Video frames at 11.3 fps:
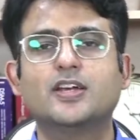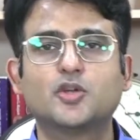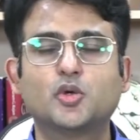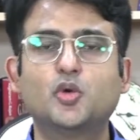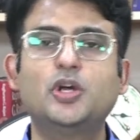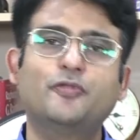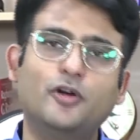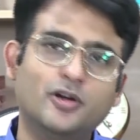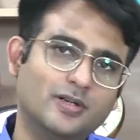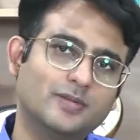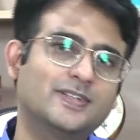So do it
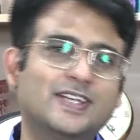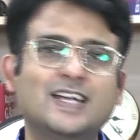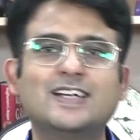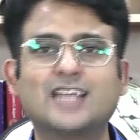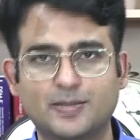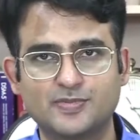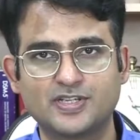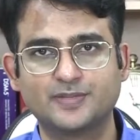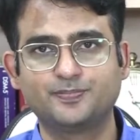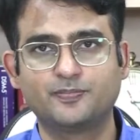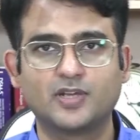for 10
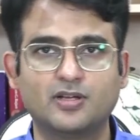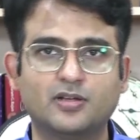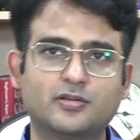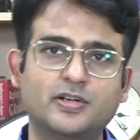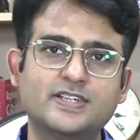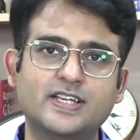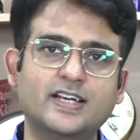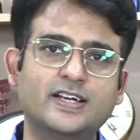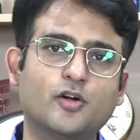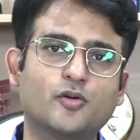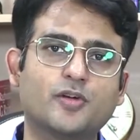times.
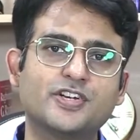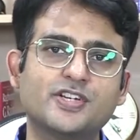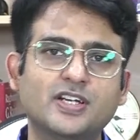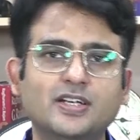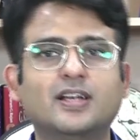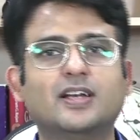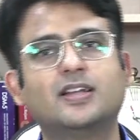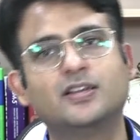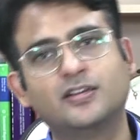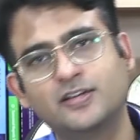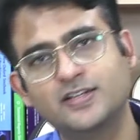3-second contraction,
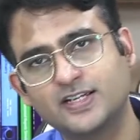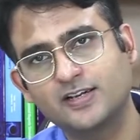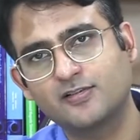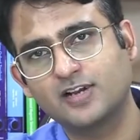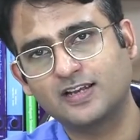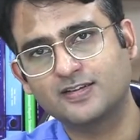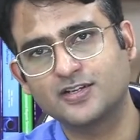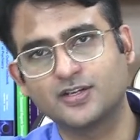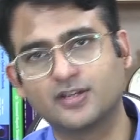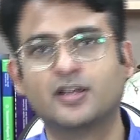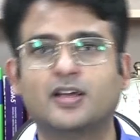3-second
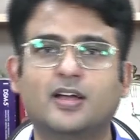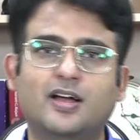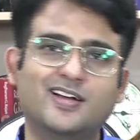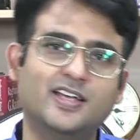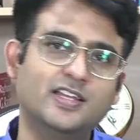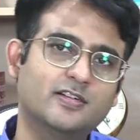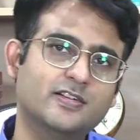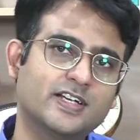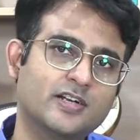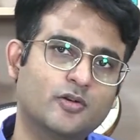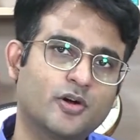relaxation. Again
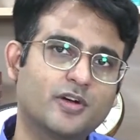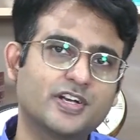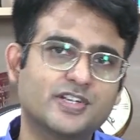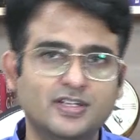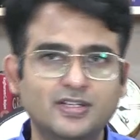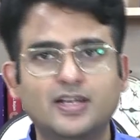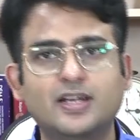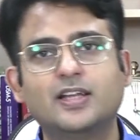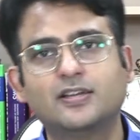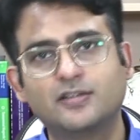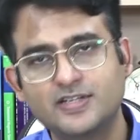3-second contraction,
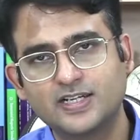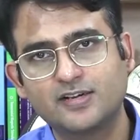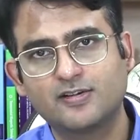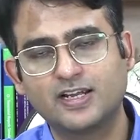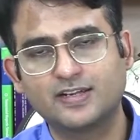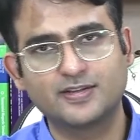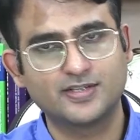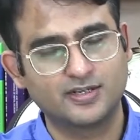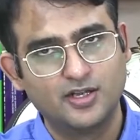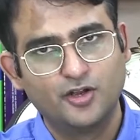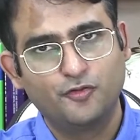3-second
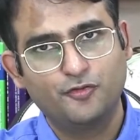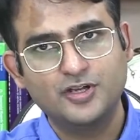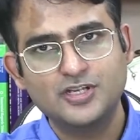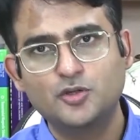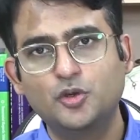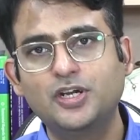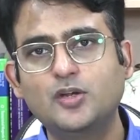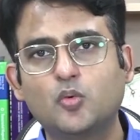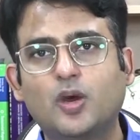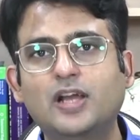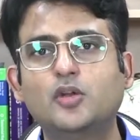relaxation. First do
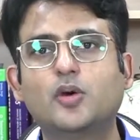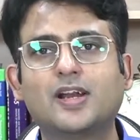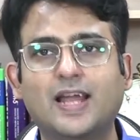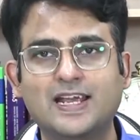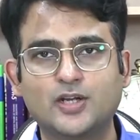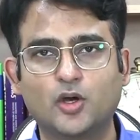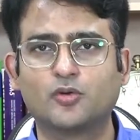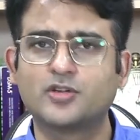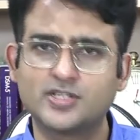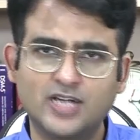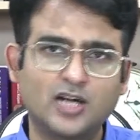it while you are lying
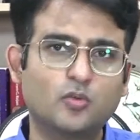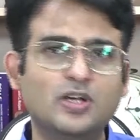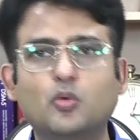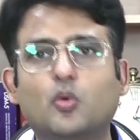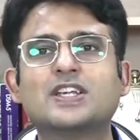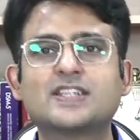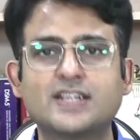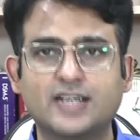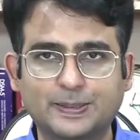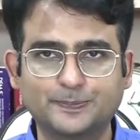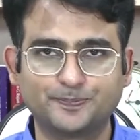down. Start with once a
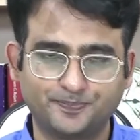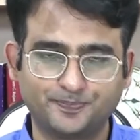day.